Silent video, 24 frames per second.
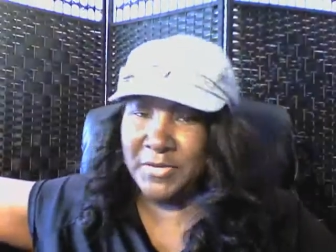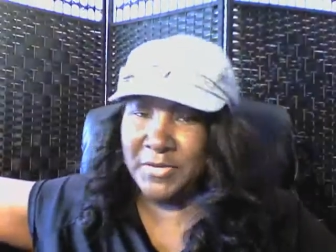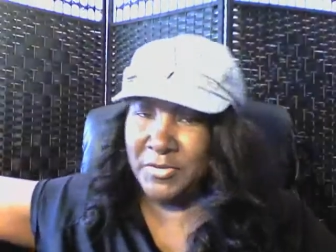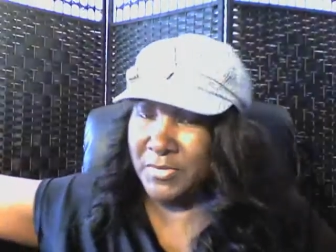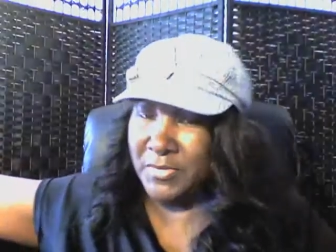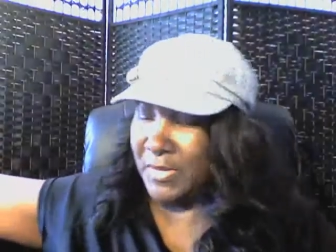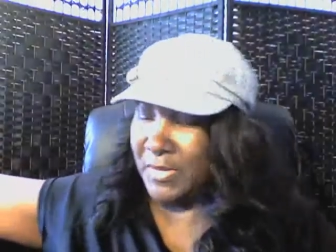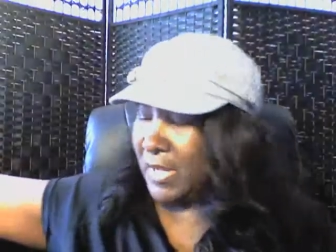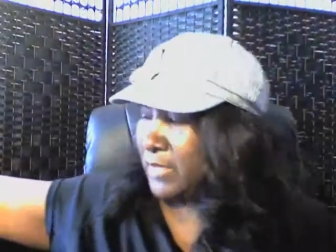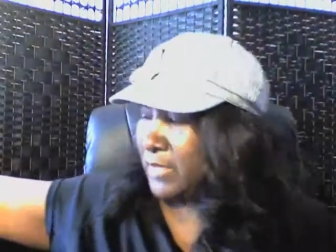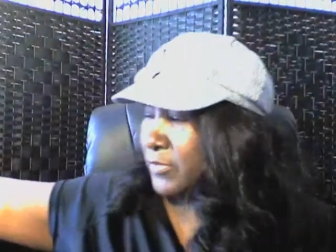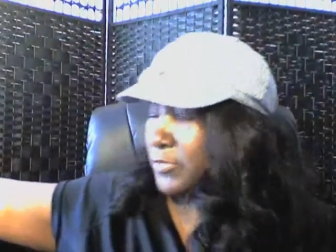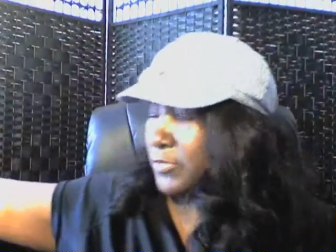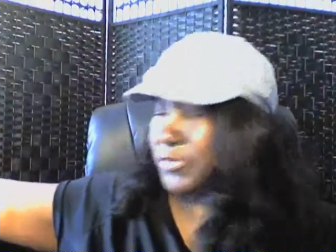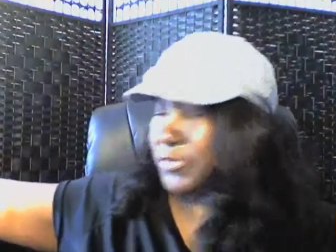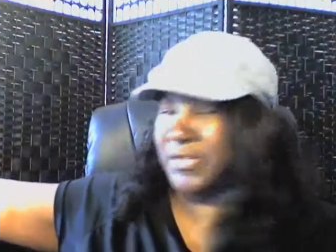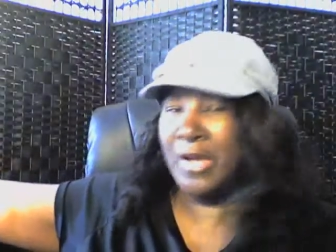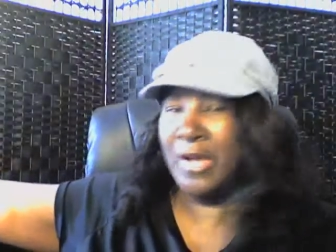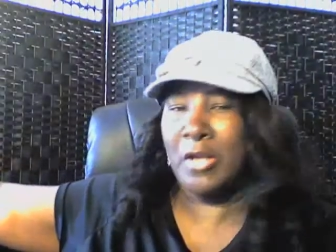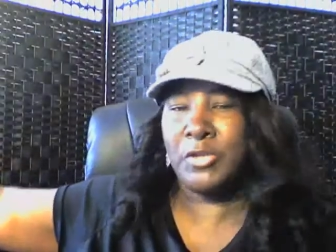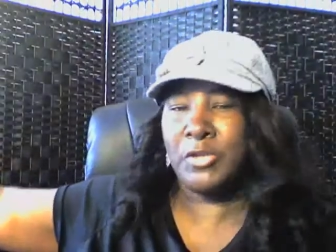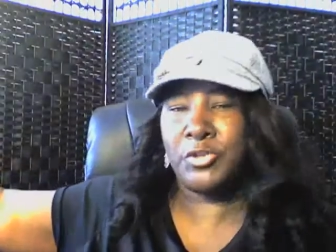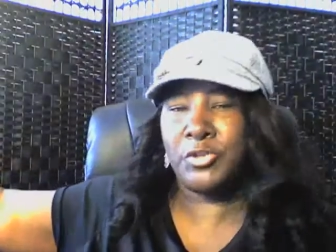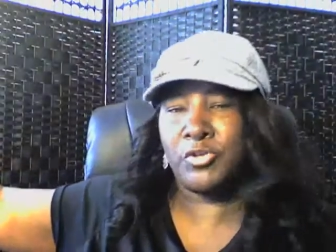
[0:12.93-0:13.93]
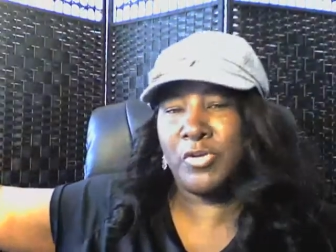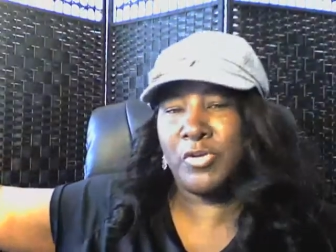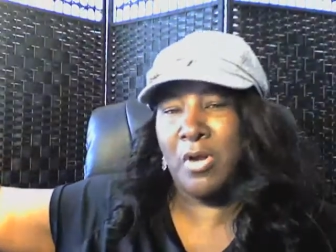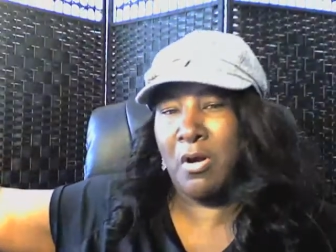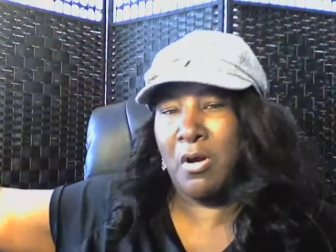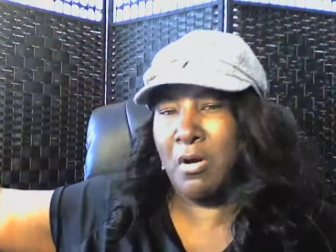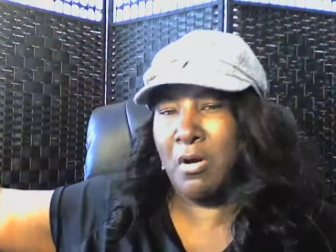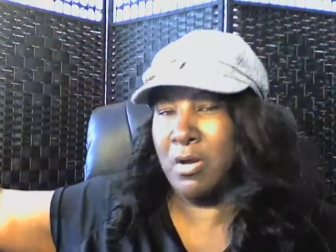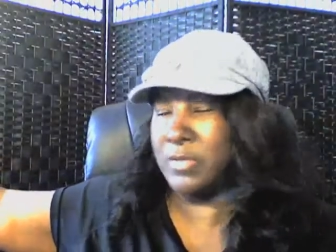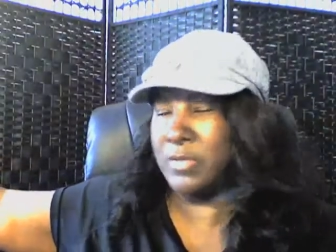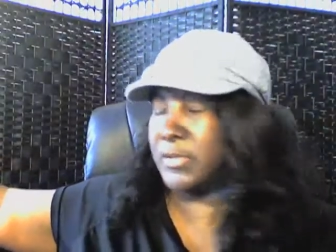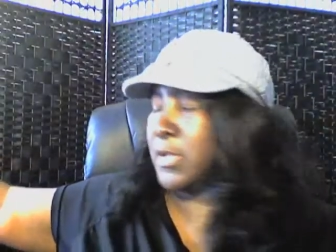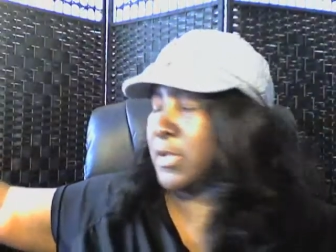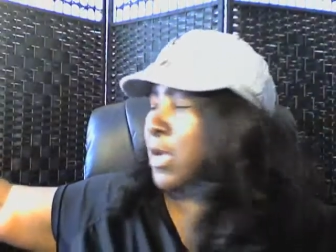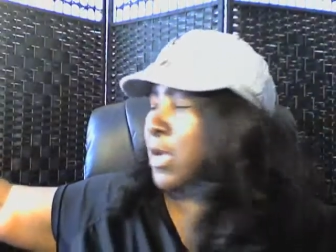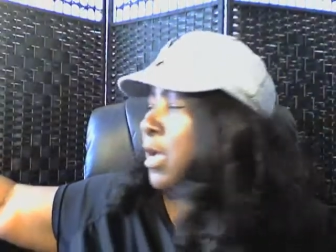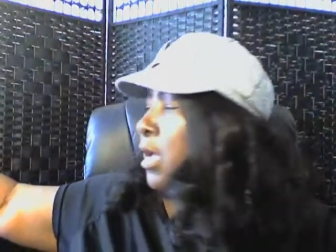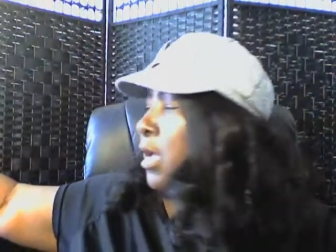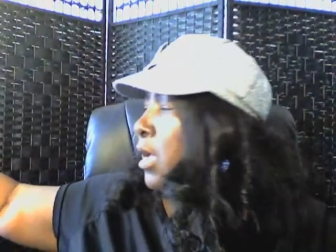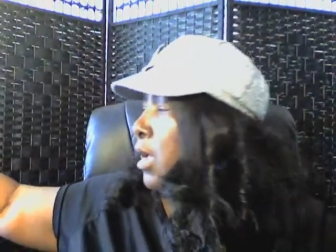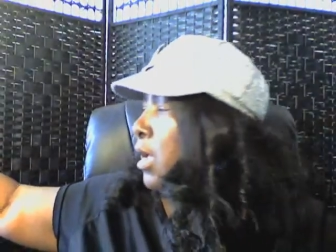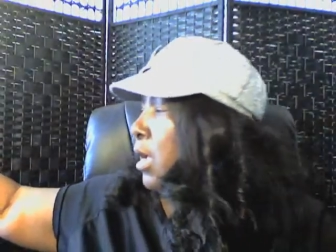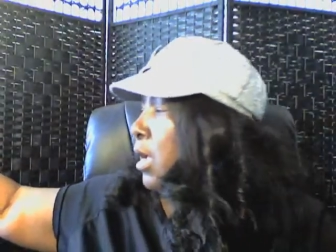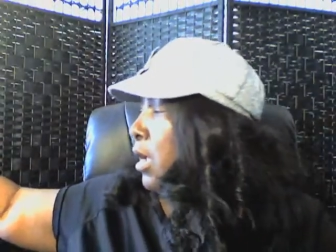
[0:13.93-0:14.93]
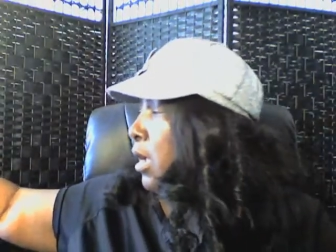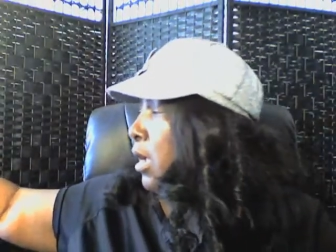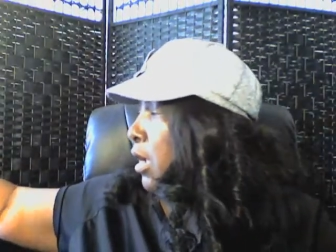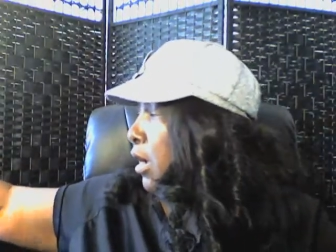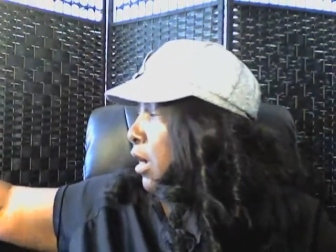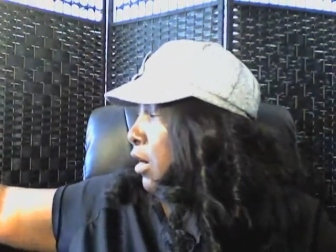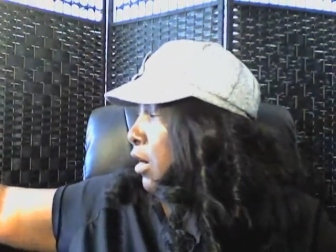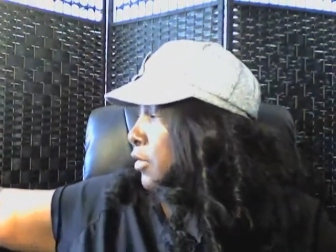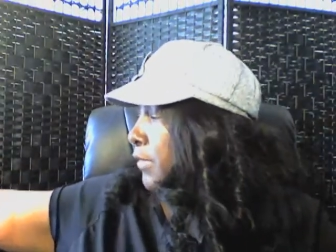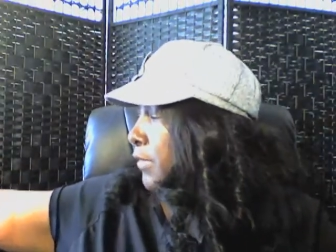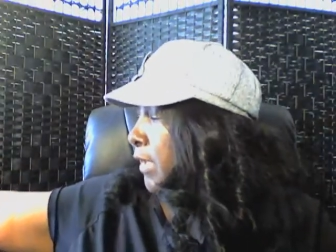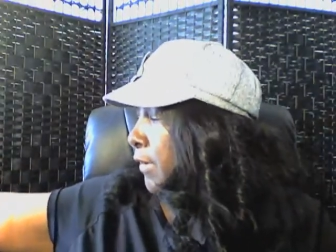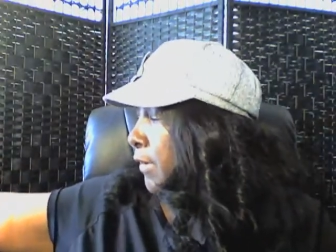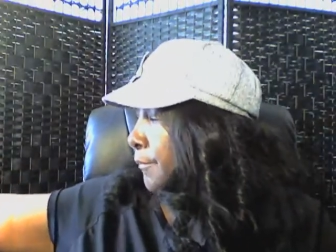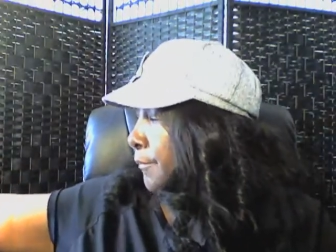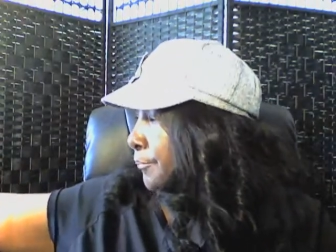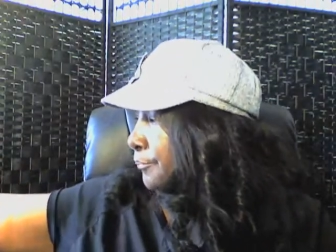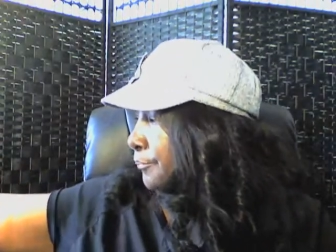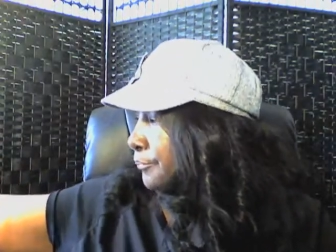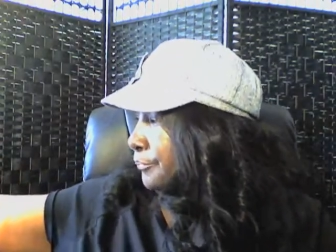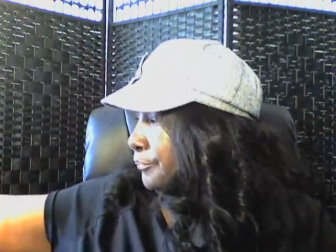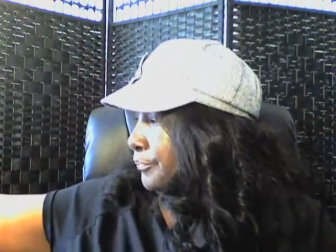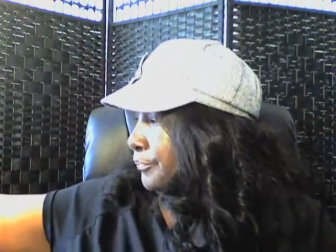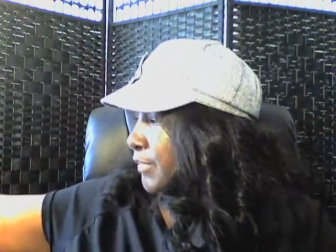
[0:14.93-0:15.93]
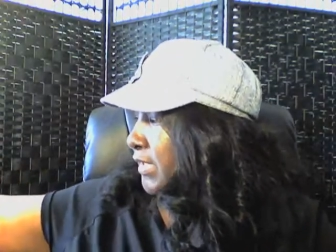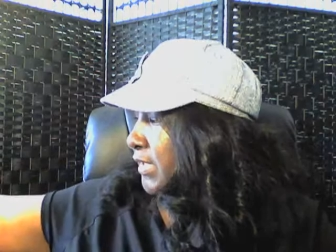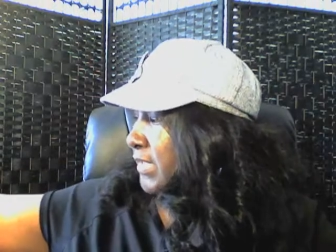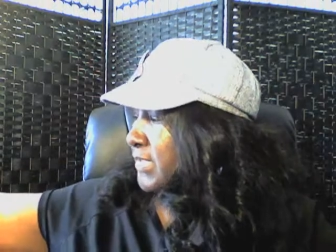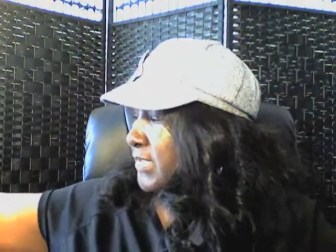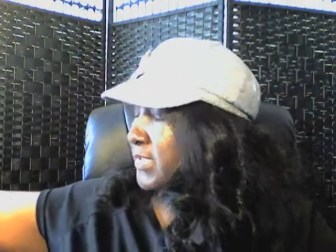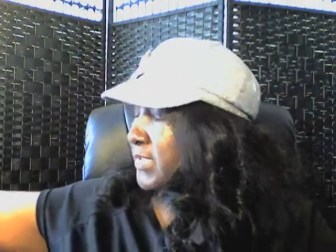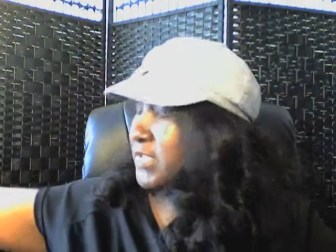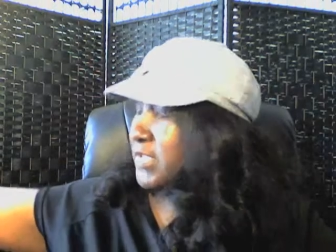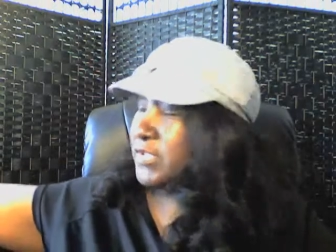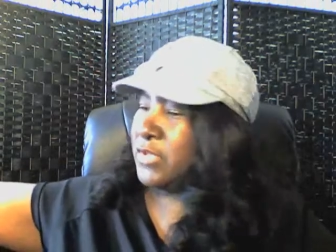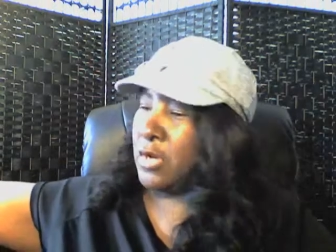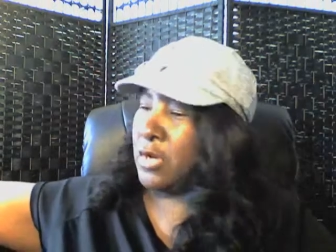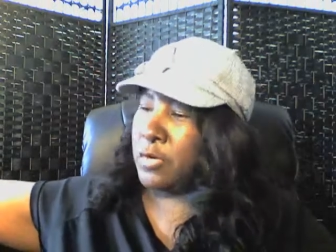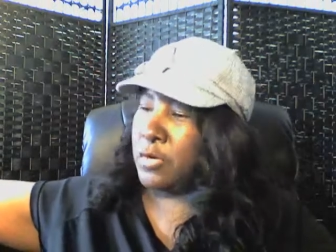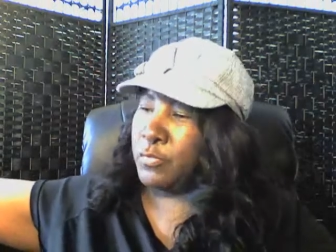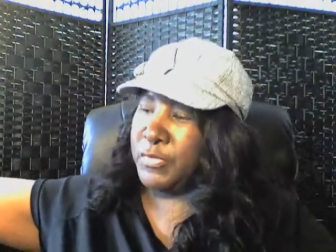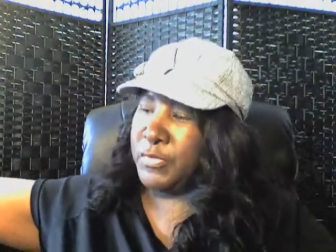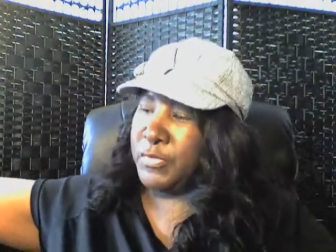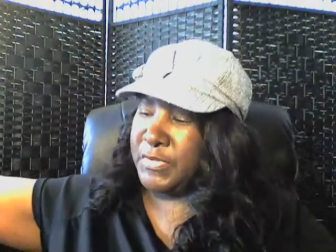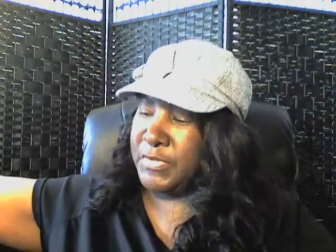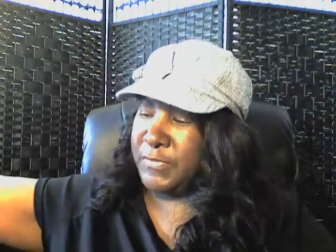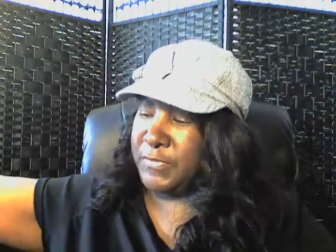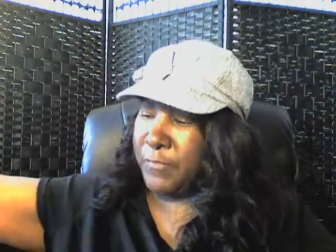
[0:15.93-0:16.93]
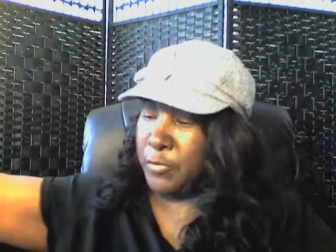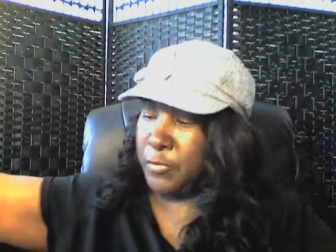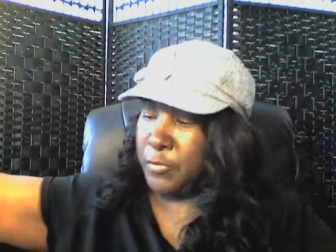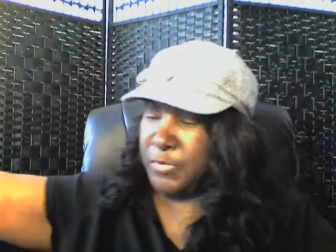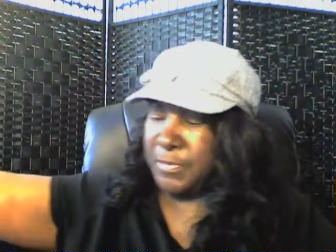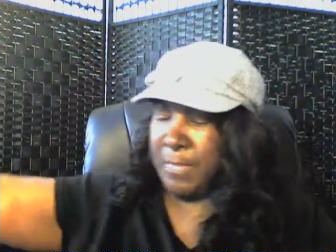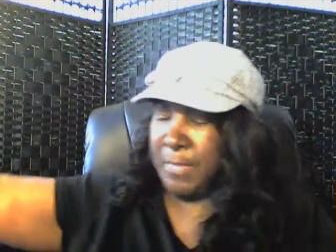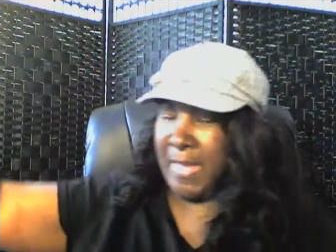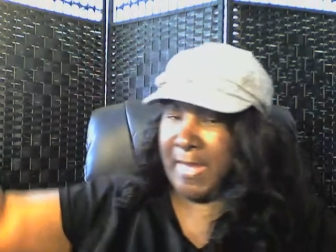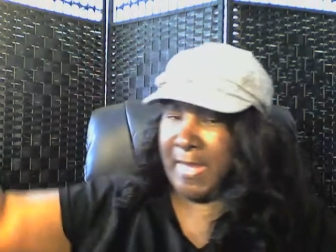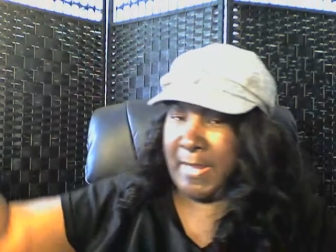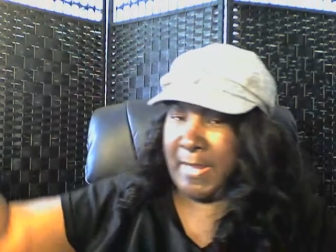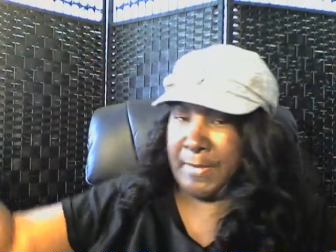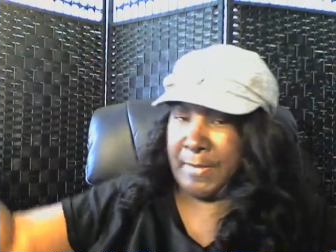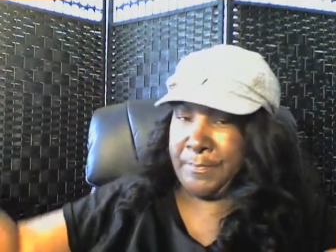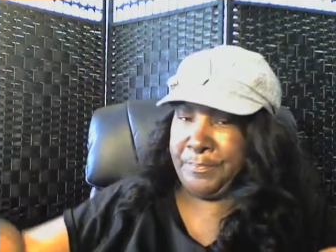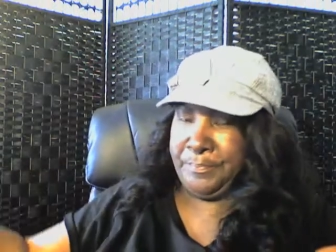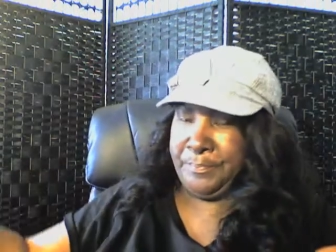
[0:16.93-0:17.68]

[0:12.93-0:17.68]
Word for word: I know you like those Dollar Tree hauls. Okay, let's get started with this first bag.